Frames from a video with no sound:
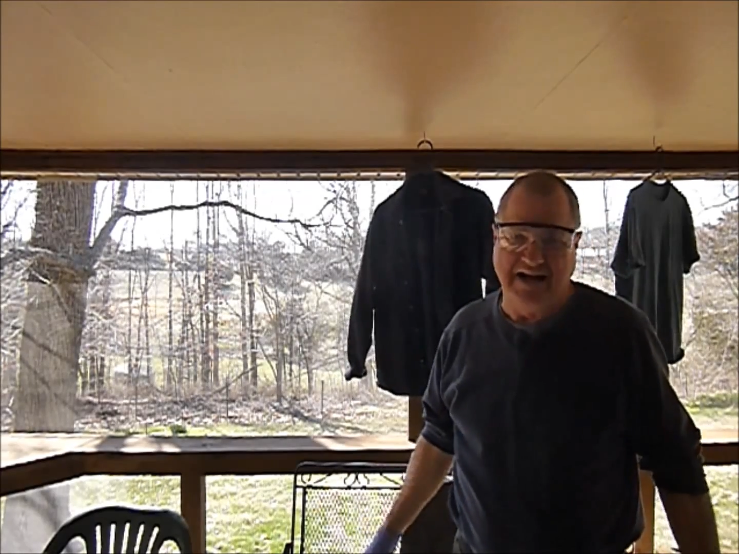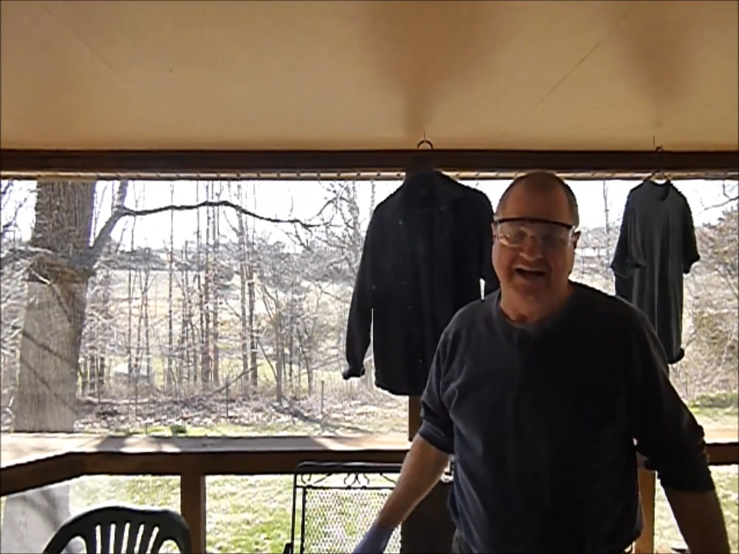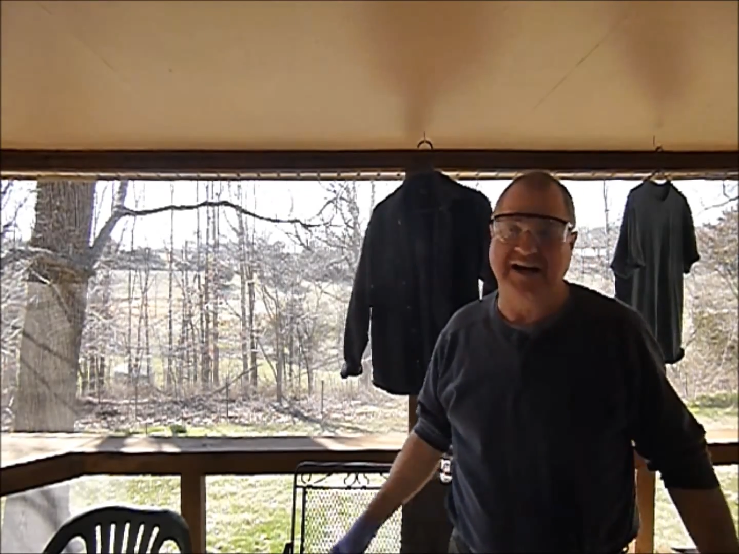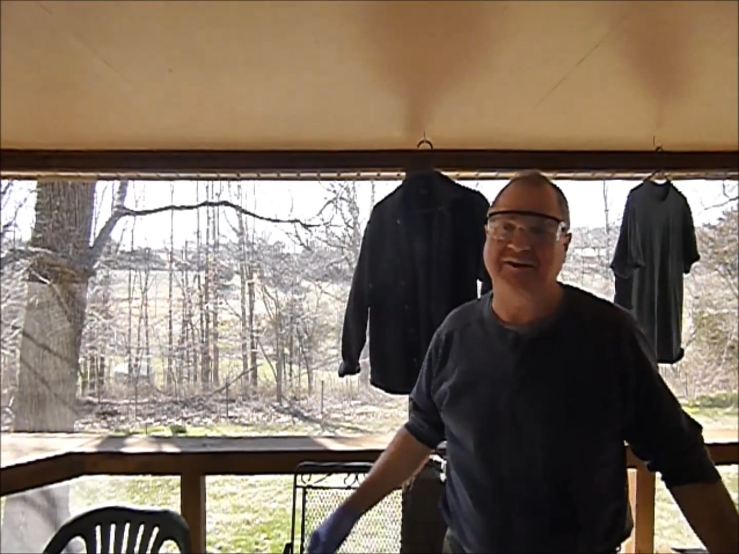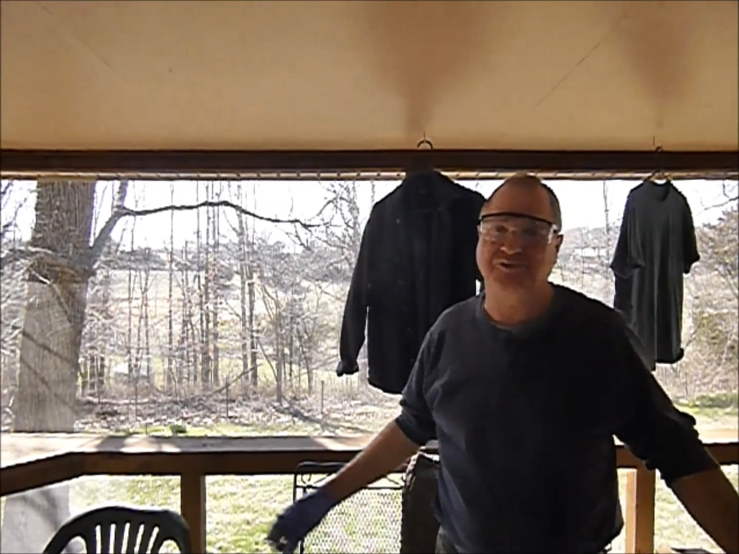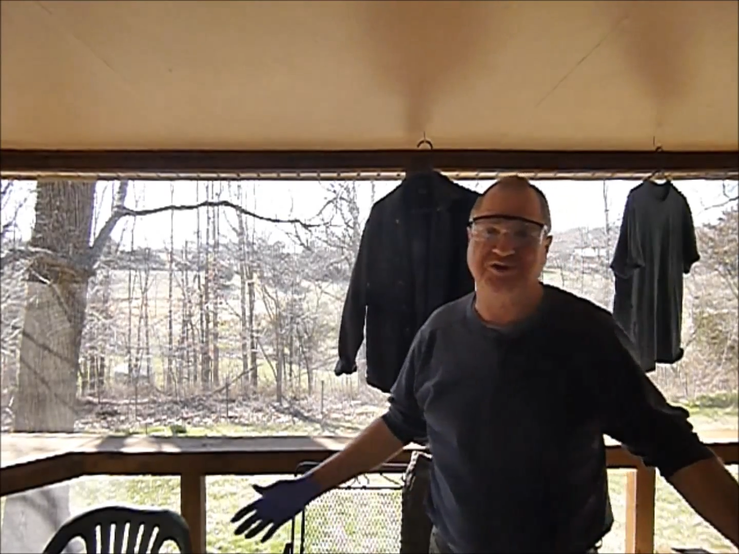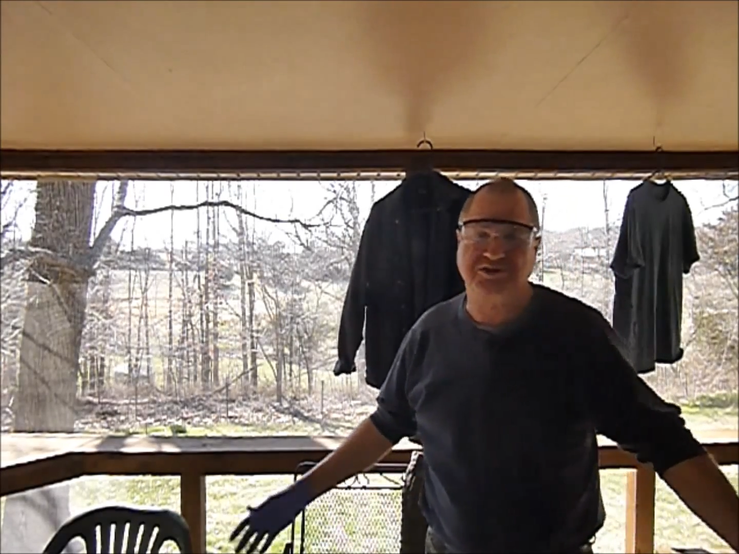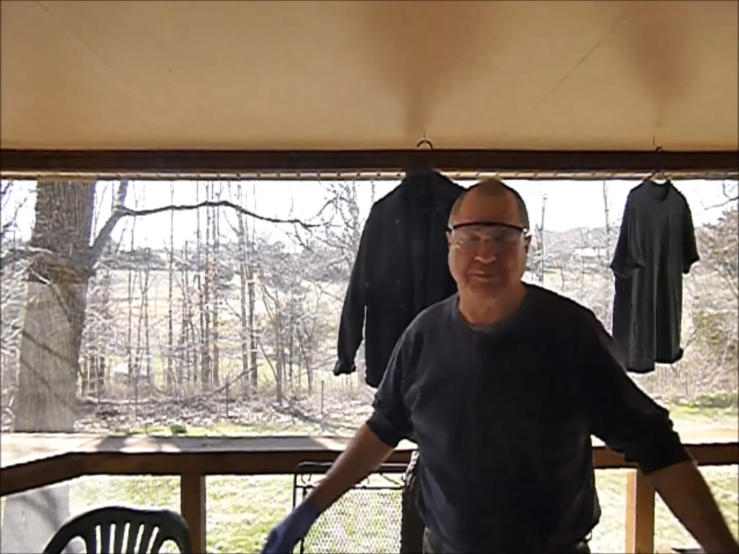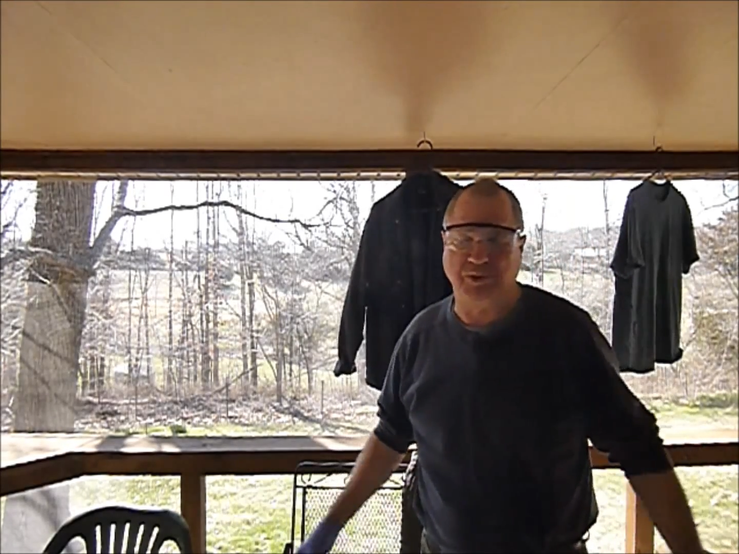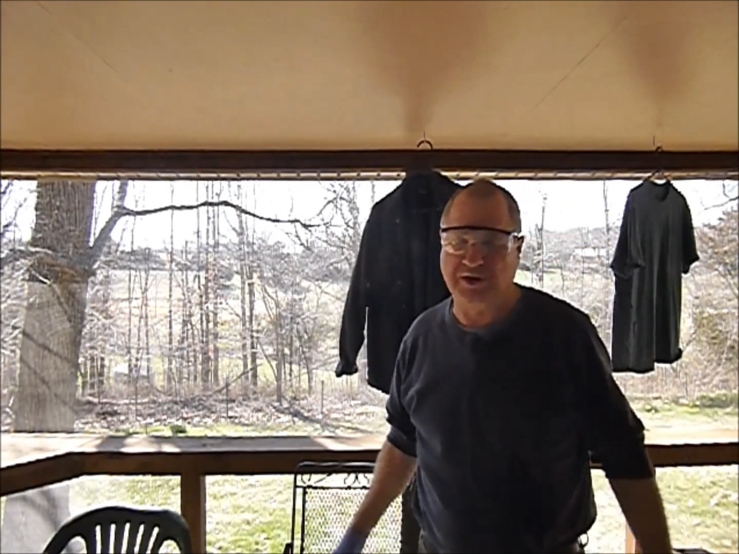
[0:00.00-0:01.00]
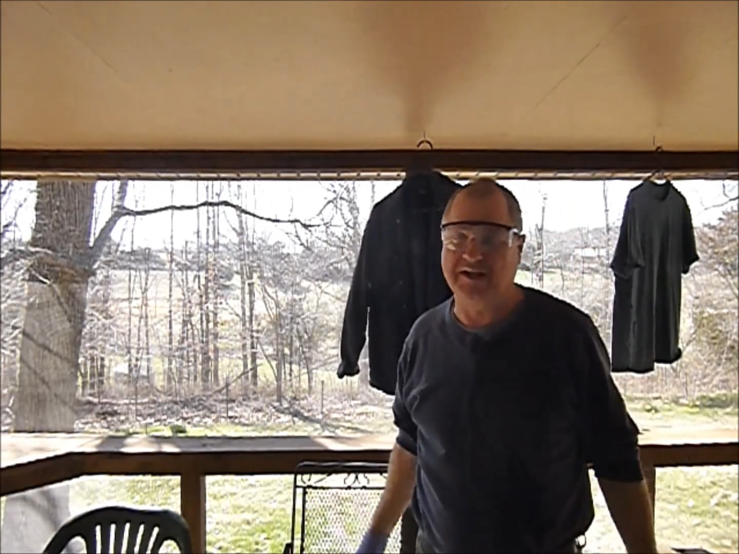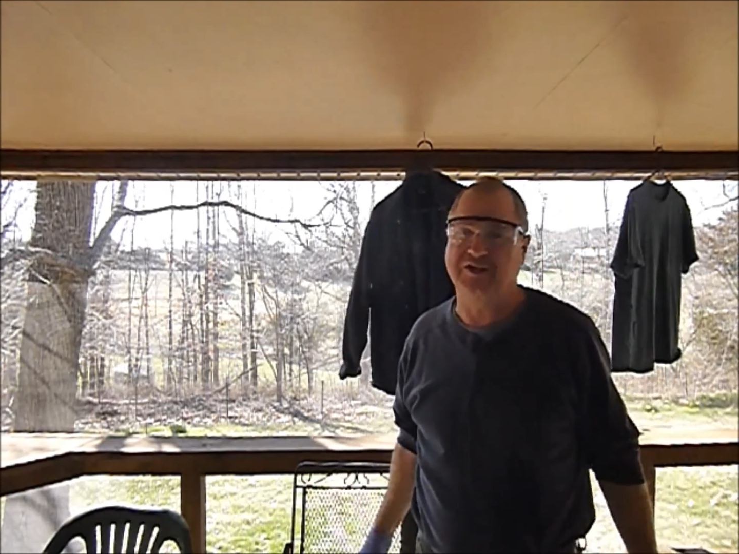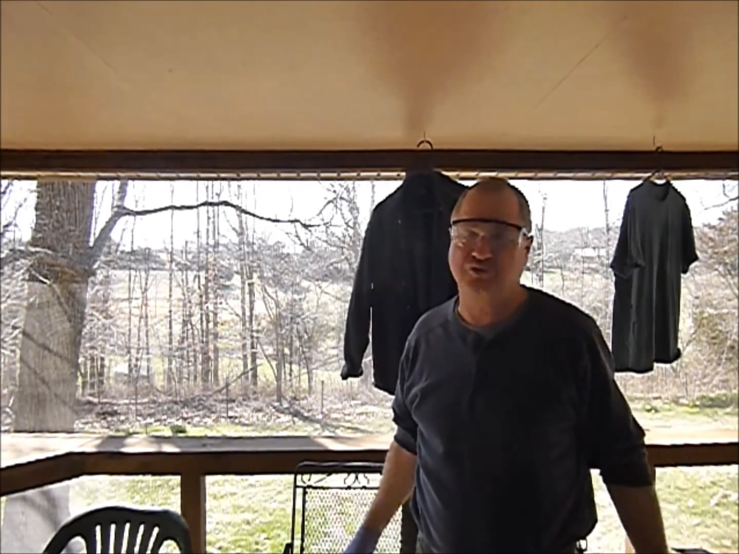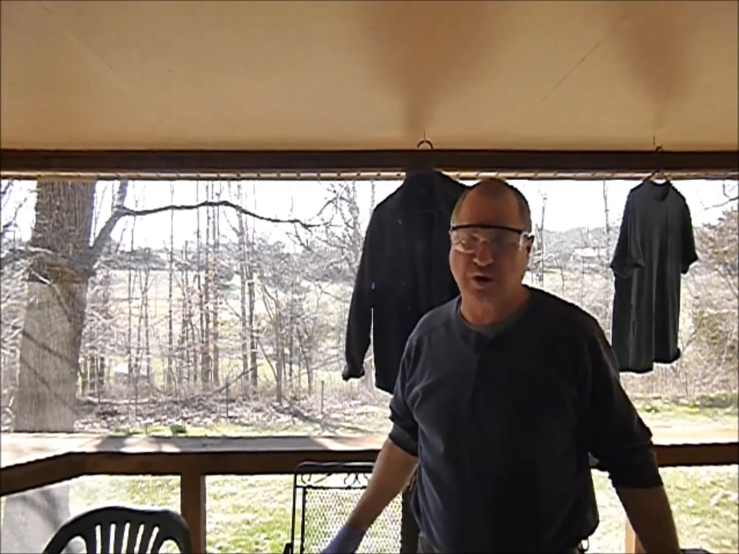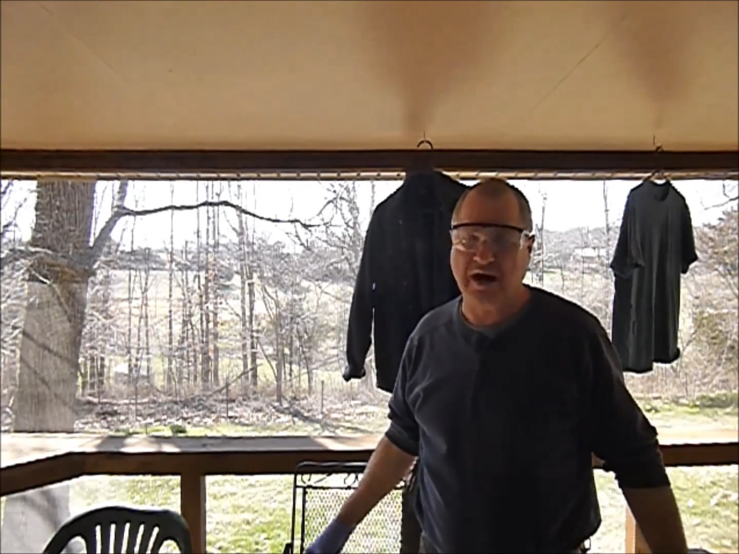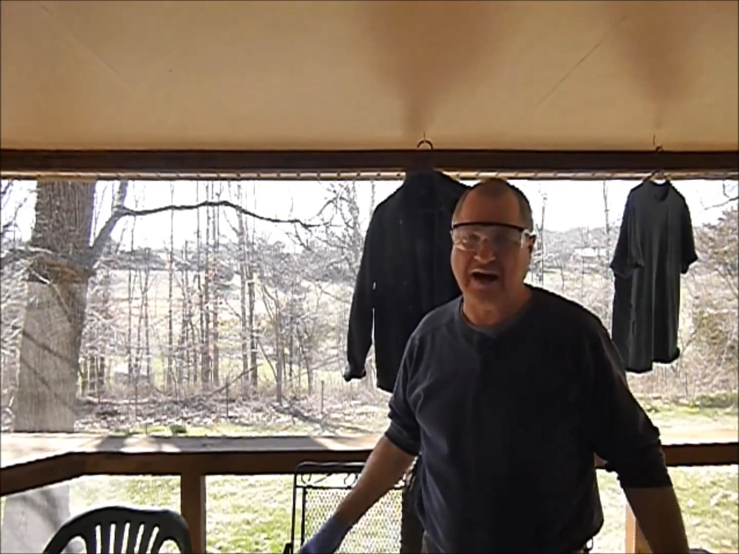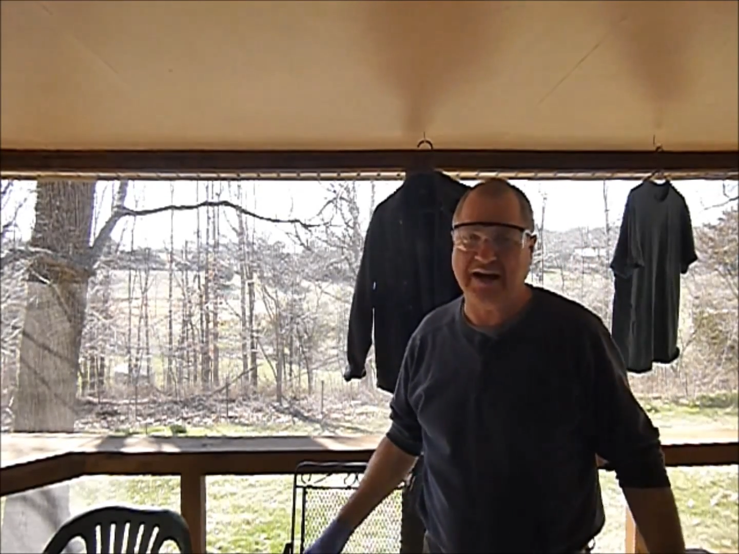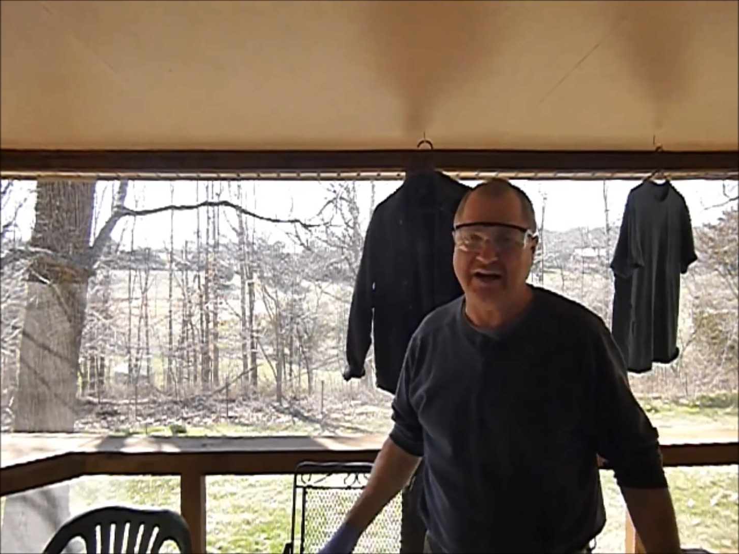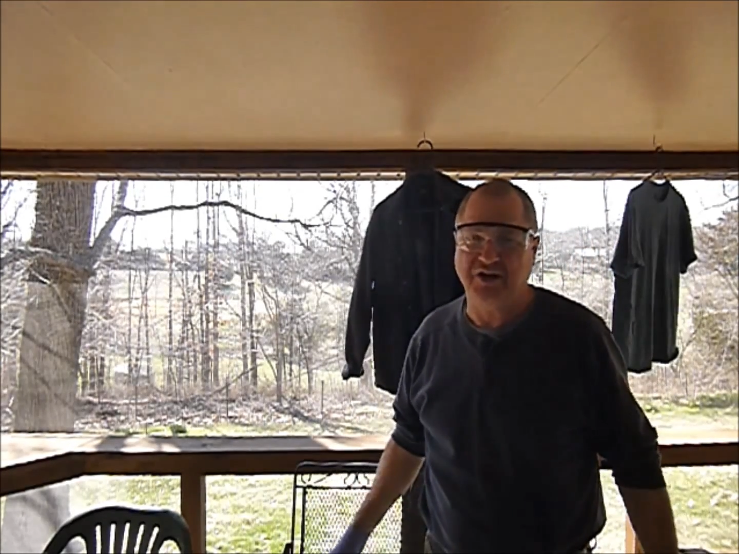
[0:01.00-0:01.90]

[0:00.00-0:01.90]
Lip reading: And after it's completely dry,